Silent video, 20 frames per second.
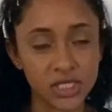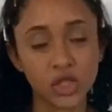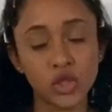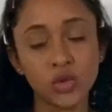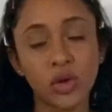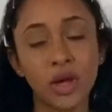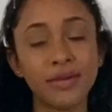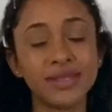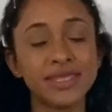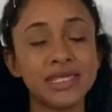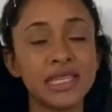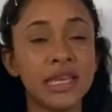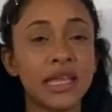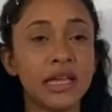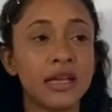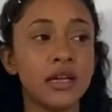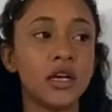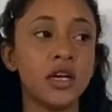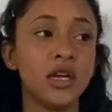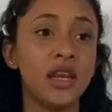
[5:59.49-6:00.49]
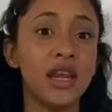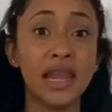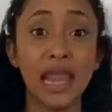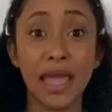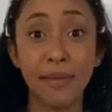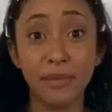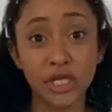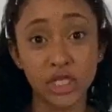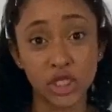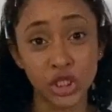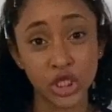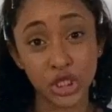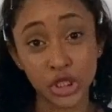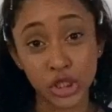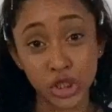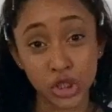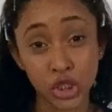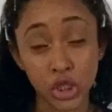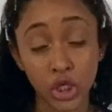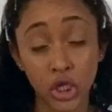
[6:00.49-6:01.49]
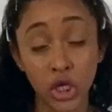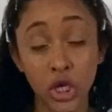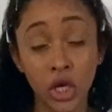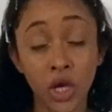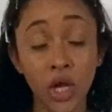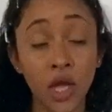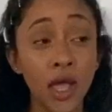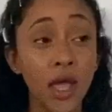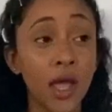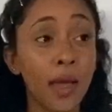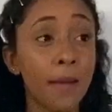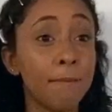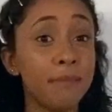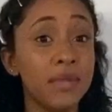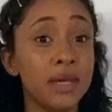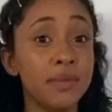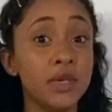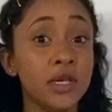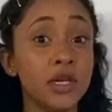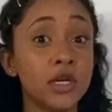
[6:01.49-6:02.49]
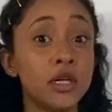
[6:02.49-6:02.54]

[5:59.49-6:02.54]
So I would say like a good lemon ginger, maybe a